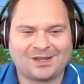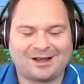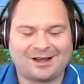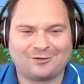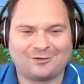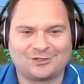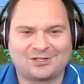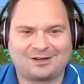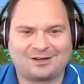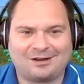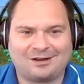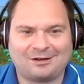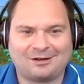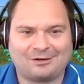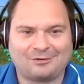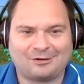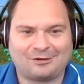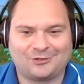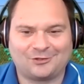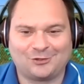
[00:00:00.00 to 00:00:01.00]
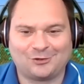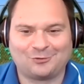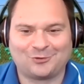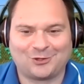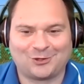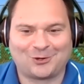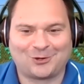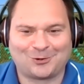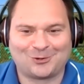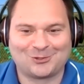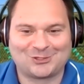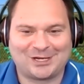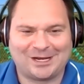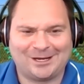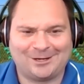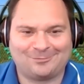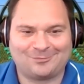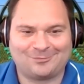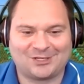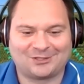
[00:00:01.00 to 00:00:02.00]
I was uh, doing the girls'
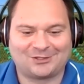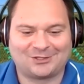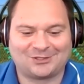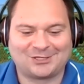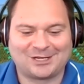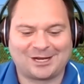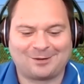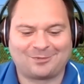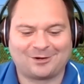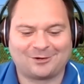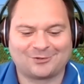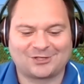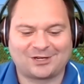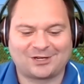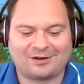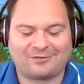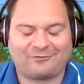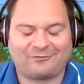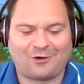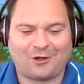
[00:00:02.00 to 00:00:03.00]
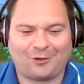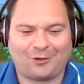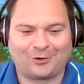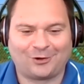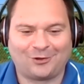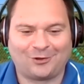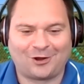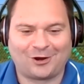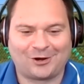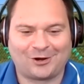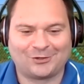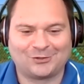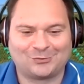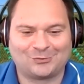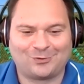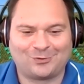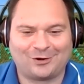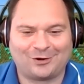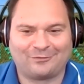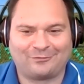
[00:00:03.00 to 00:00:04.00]
games at the time, but I was kind of following along on
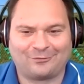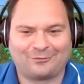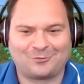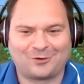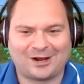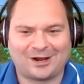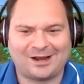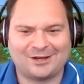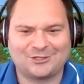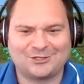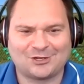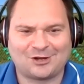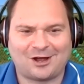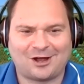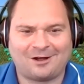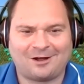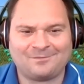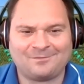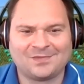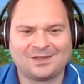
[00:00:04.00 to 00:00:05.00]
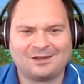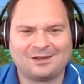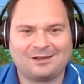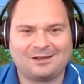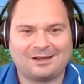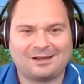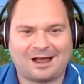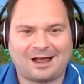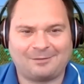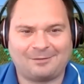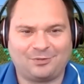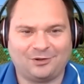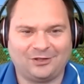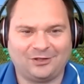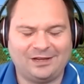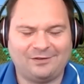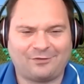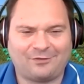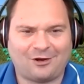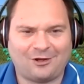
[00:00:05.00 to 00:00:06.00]
Twitter. From what I saw, I
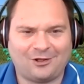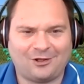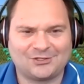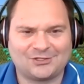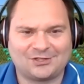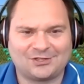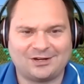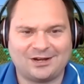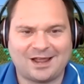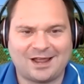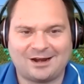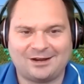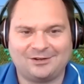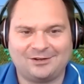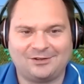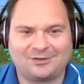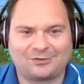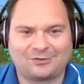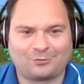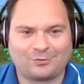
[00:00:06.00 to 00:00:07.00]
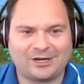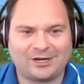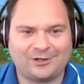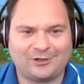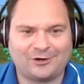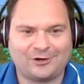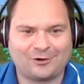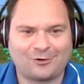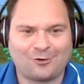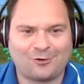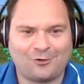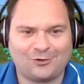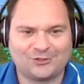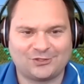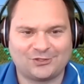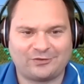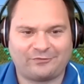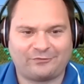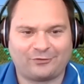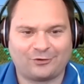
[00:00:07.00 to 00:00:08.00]
believe Holliston netted three of their
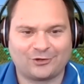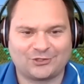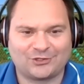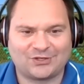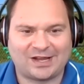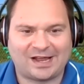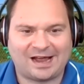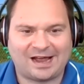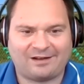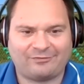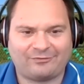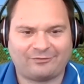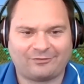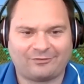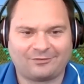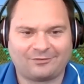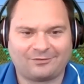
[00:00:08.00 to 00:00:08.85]
goals in the first half.